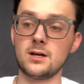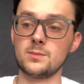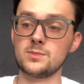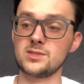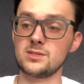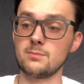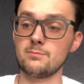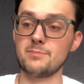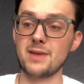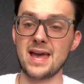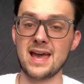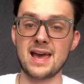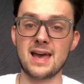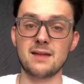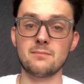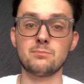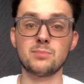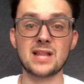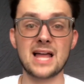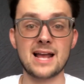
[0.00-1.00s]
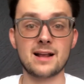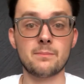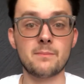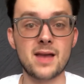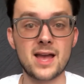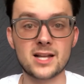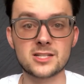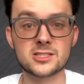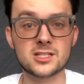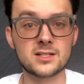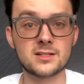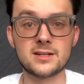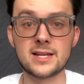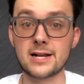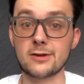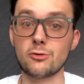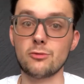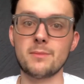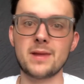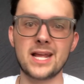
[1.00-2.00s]
some bad black magic,
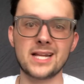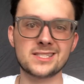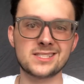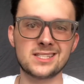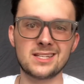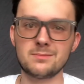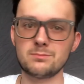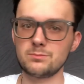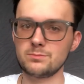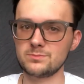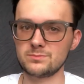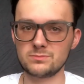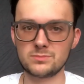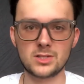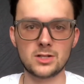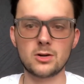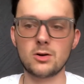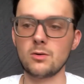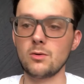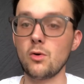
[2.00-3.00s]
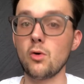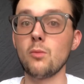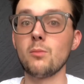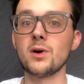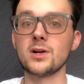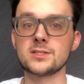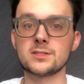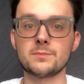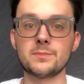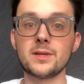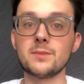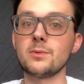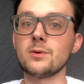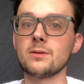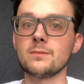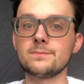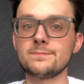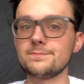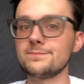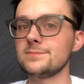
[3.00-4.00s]
necromancy, you know, a whole bunch of
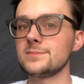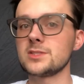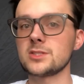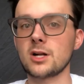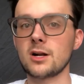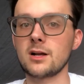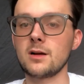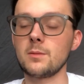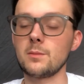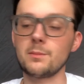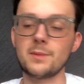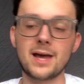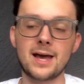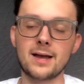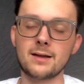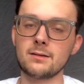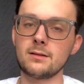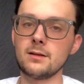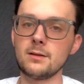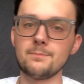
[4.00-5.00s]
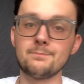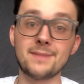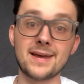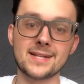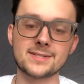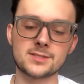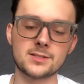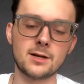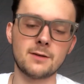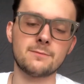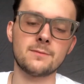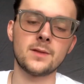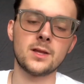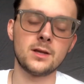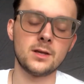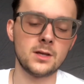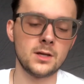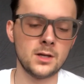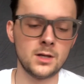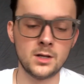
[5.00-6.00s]
people started coming back, bad stuff.
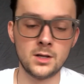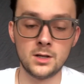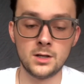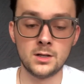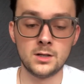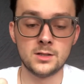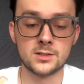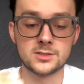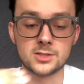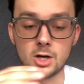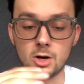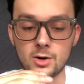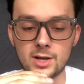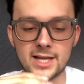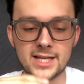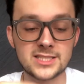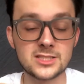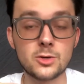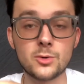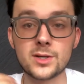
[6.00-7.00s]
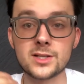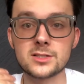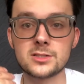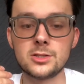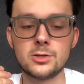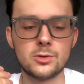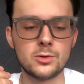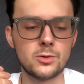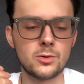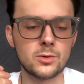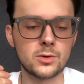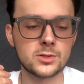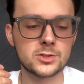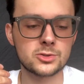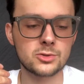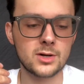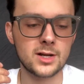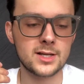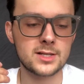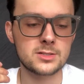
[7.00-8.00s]
So he's going to
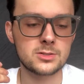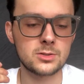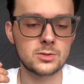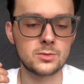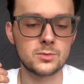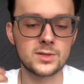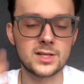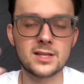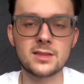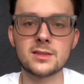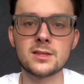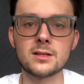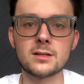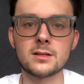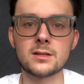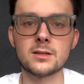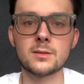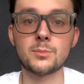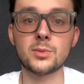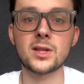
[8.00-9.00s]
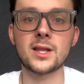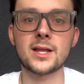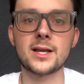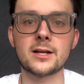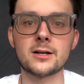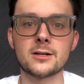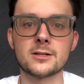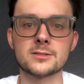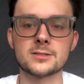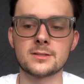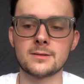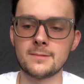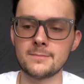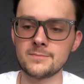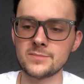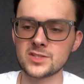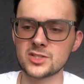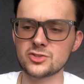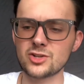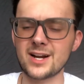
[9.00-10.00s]
try to get the players
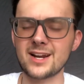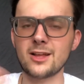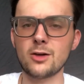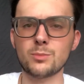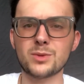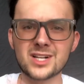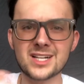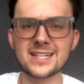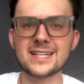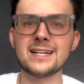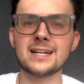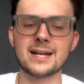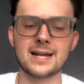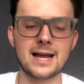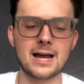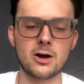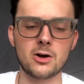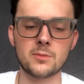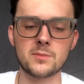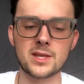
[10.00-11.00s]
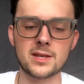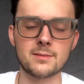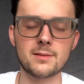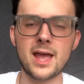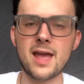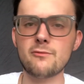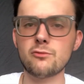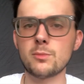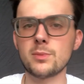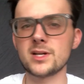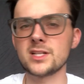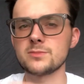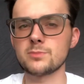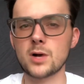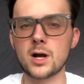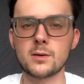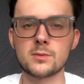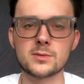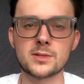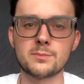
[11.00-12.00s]
to try to help clean it out. I mean, everybody's
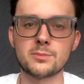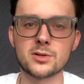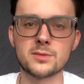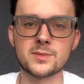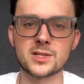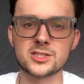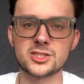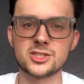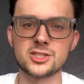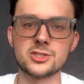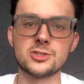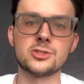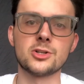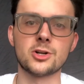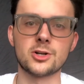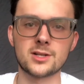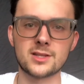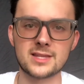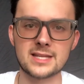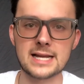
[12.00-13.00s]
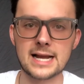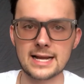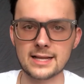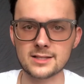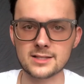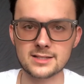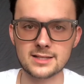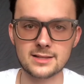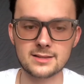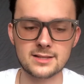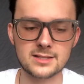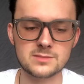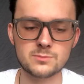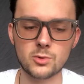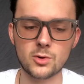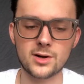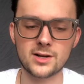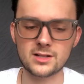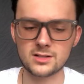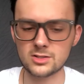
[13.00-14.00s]
probably pretty much deserted the island at this
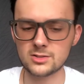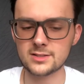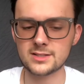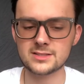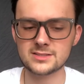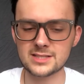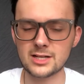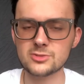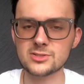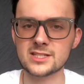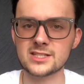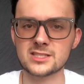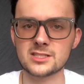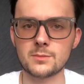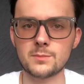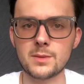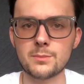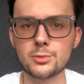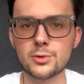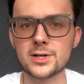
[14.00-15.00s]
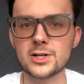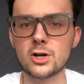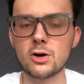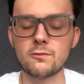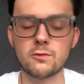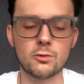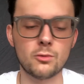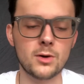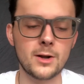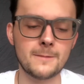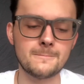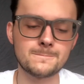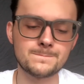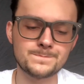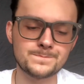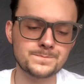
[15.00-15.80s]
point. It sounds like it's going to be pretty overrun.